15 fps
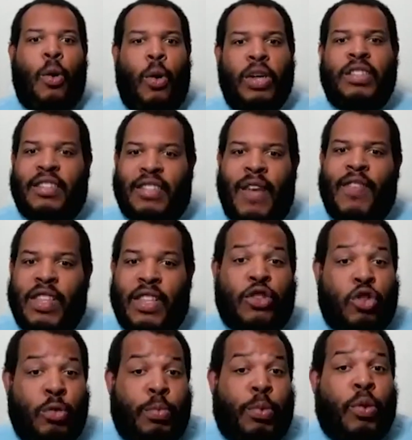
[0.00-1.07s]
or is it saving the
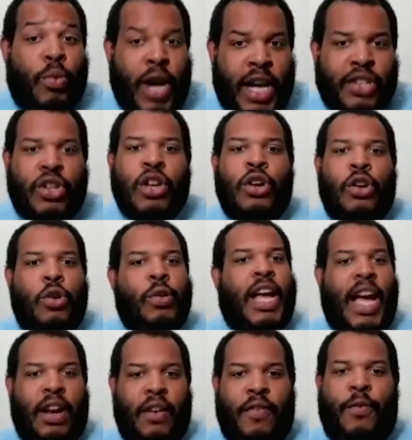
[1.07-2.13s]
super rich who
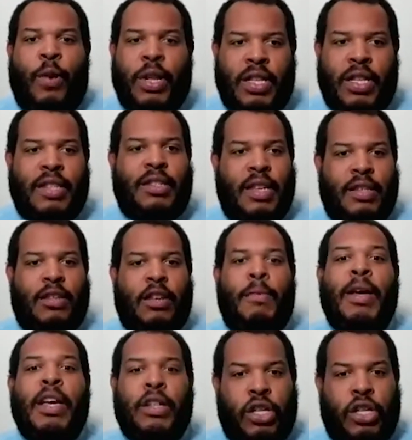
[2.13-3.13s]
can't afford this system